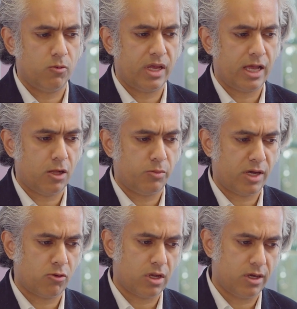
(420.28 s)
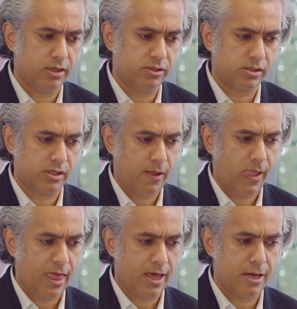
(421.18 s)
we help our clients
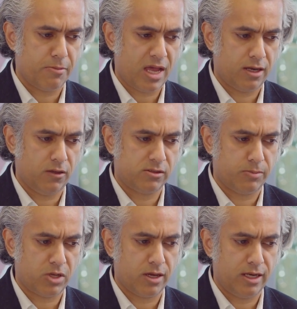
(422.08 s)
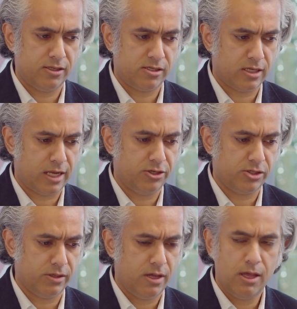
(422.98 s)
handle supply and
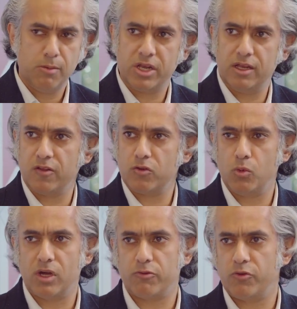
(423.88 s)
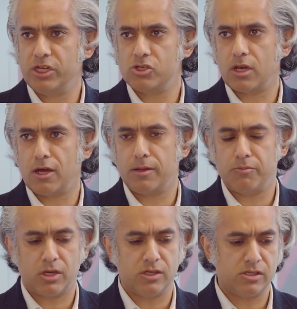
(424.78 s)
installation, but it doesn't work for each
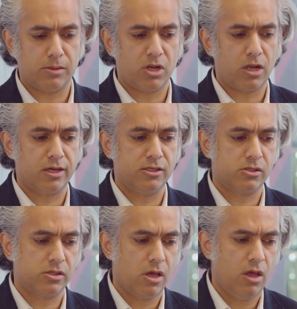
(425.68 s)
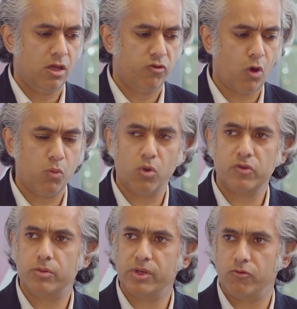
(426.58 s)
client because some clients don't
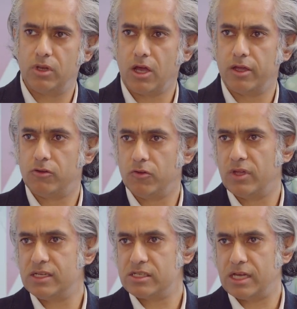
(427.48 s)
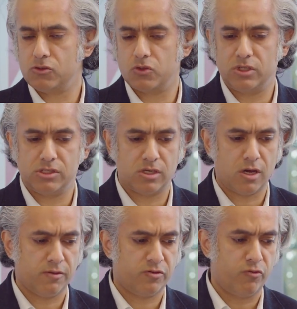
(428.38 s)
want to be reliant on their sales order
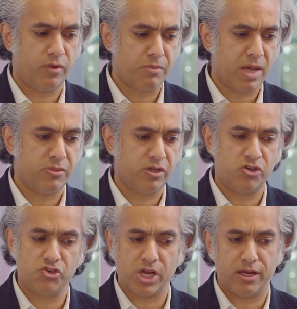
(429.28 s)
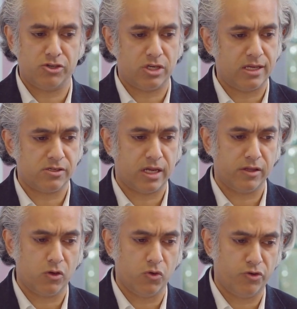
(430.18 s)
staff to remember to change, let's say,
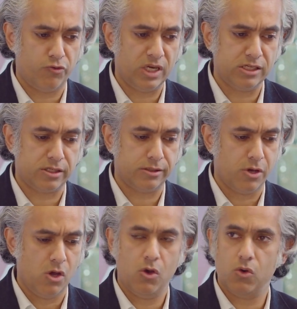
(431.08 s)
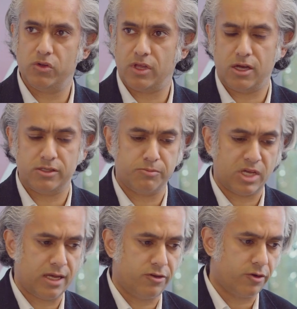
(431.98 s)
the order reason or the item
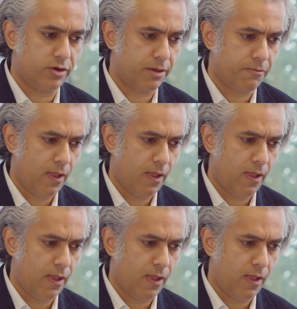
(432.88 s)
category.